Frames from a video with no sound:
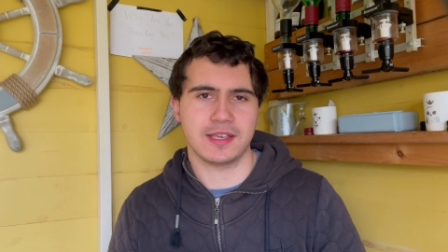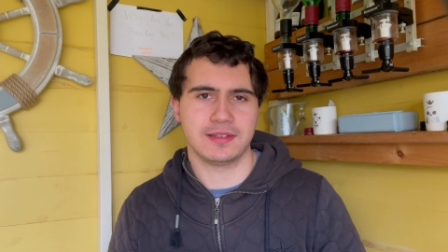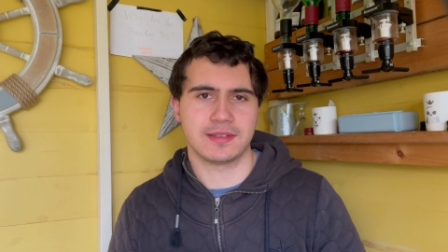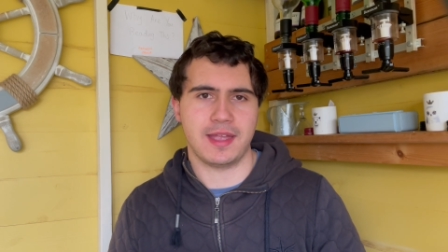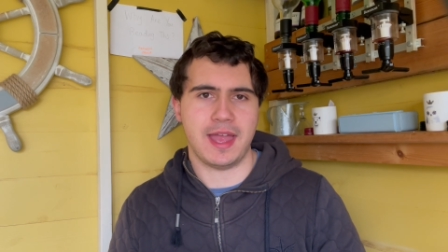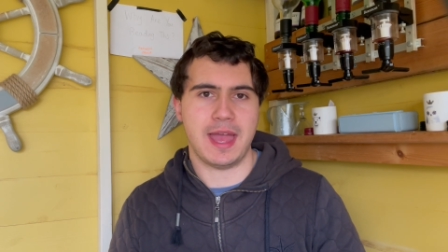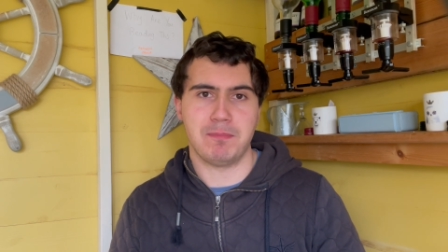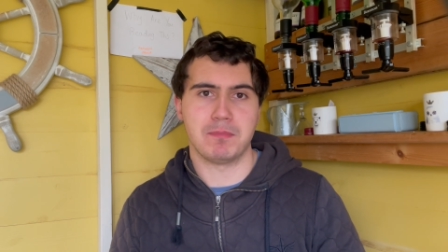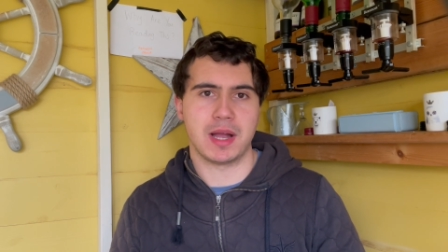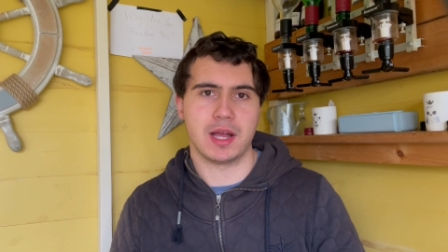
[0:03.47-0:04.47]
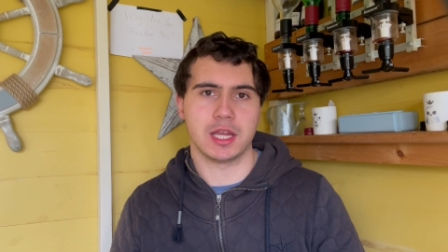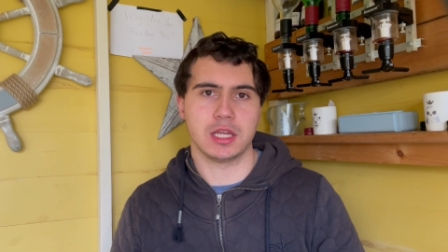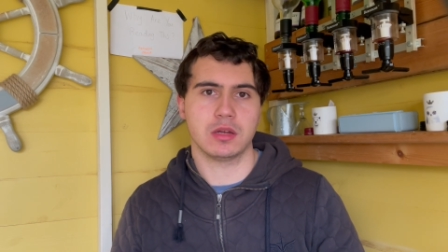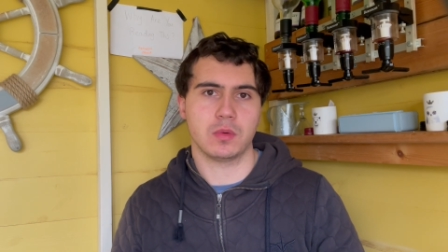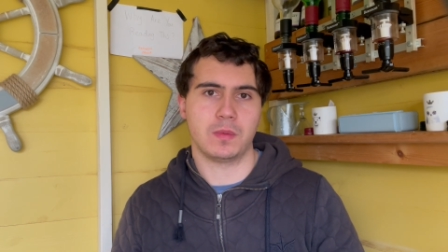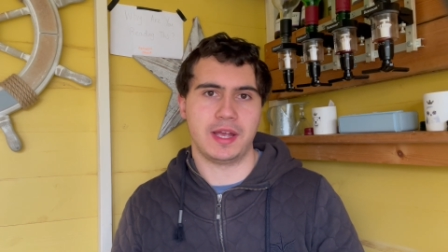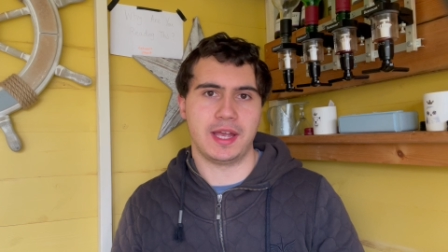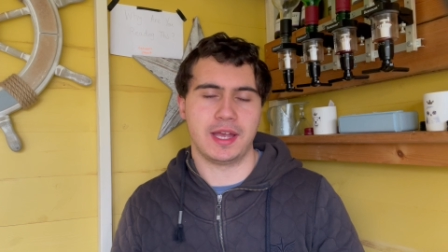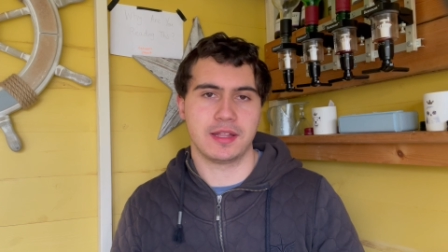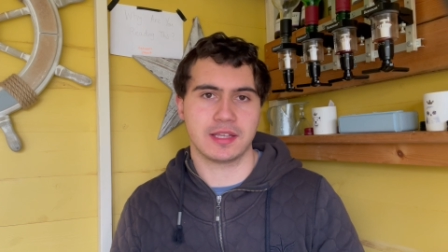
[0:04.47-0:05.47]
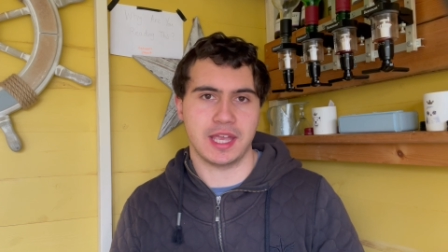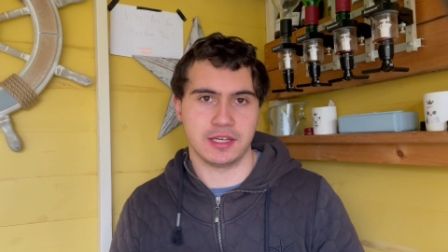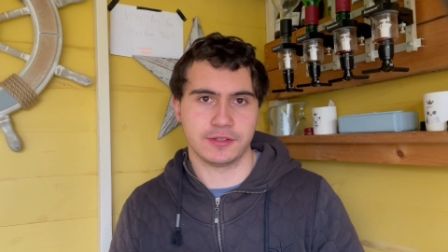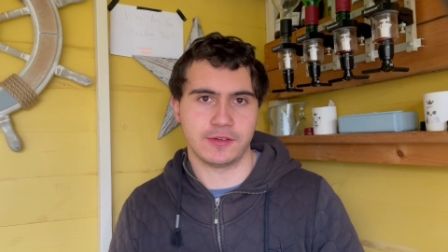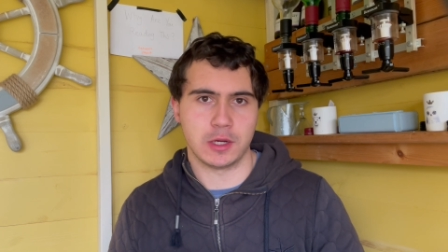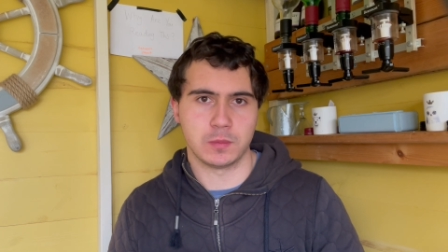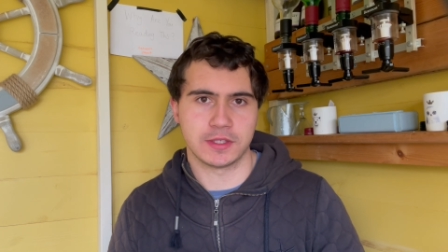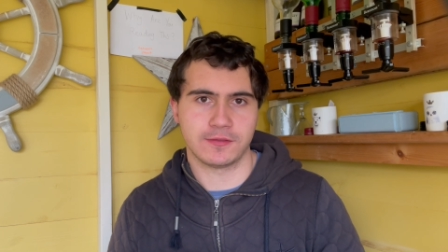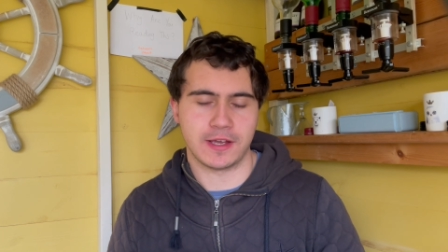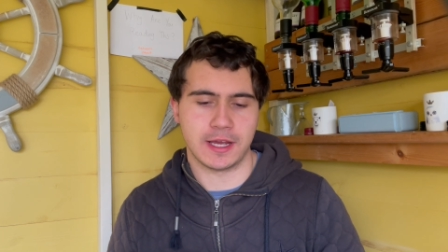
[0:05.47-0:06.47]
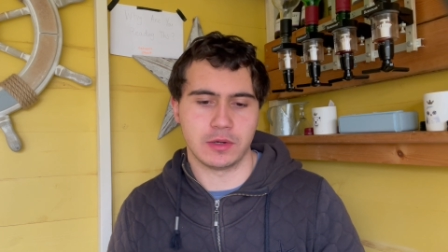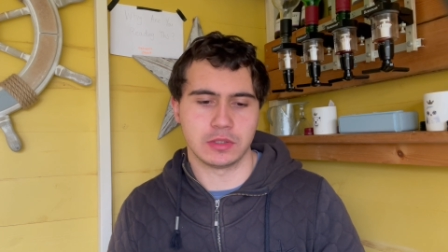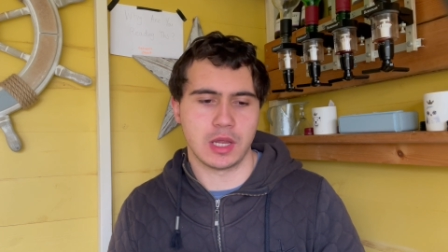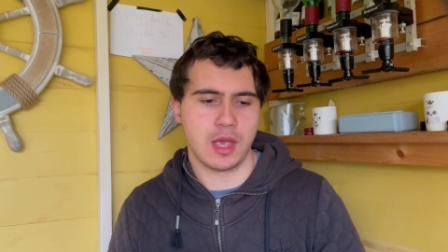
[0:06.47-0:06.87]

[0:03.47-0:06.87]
is the M mine where Kenny's phone was found.